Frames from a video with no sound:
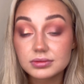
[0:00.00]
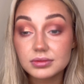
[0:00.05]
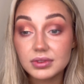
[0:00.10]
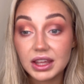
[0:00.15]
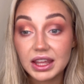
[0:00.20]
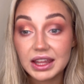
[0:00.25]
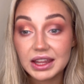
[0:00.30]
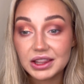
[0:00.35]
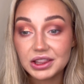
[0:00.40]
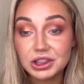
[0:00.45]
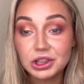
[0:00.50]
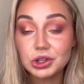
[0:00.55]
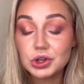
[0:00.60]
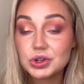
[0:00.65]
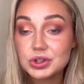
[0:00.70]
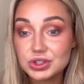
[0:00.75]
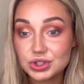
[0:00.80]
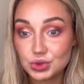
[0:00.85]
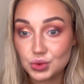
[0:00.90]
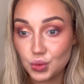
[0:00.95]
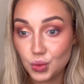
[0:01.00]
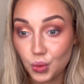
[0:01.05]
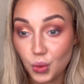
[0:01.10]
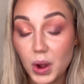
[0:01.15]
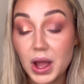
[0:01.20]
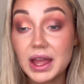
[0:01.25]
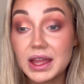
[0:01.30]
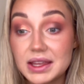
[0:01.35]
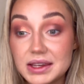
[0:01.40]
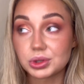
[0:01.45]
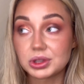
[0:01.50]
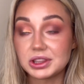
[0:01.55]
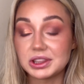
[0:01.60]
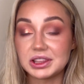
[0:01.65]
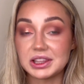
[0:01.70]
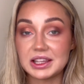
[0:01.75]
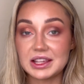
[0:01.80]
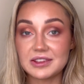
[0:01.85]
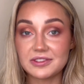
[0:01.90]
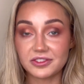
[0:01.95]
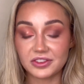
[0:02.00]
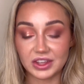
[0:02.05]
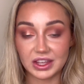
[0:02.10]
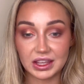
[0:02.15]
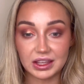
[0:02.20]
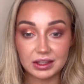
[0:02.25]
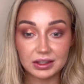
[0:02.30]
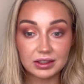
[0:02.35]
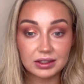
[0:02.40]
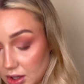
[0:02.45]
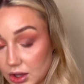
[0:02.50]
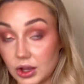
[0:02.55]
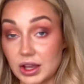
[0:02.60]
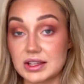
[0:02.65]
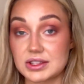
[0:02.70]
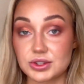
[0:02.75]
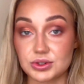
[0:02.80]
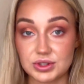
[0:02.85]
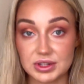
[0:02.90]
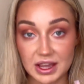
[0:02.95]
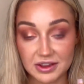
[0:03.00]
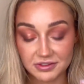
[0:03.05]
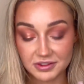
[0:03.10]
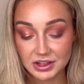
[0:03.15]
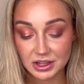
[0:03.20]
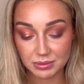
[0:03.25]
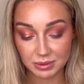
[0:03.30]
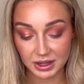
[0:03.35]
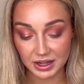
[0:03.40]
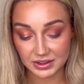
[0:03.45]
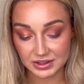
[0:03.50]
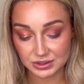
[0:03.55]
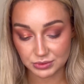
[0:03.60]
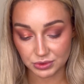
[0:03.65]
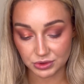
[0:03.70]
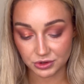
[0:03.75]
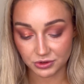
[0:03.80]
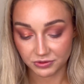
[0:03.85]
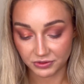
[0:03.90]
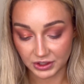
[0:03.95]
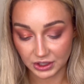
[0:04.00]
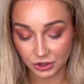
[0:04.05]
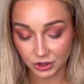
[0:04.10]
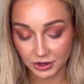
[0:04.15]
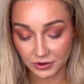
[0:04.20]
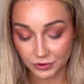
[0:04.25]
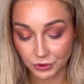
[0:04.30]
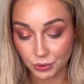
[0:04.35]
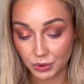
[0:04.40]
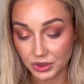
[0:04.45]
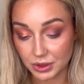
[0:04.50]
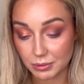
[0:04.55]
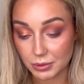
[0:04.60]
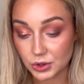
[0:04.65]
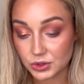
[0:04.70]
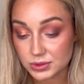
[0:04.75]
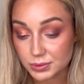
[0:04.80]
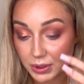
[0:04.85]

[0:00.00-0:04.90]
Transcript: It looks wet. Living. Okay, so definitely apply these with your finger if you want the most